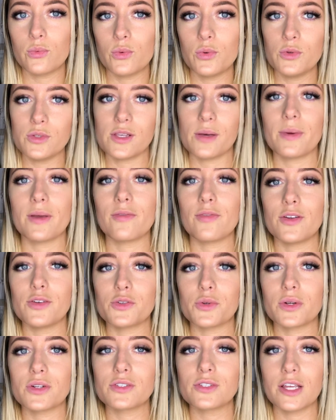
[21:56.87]
Who's at my front
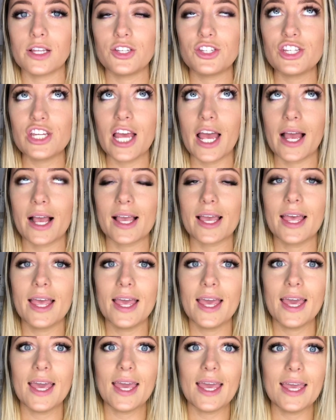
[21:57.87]
door? So I check.
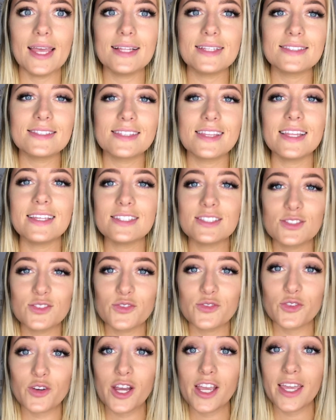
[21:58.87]
It's this
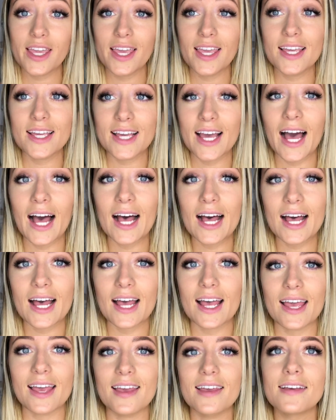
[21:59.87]
freaking
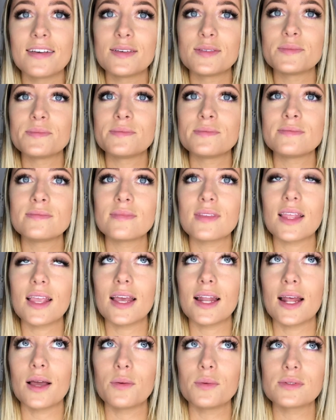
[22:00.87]
guy.
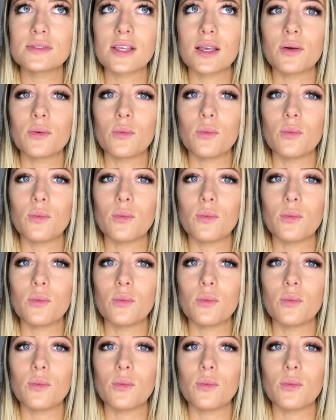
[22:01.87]
And I was like,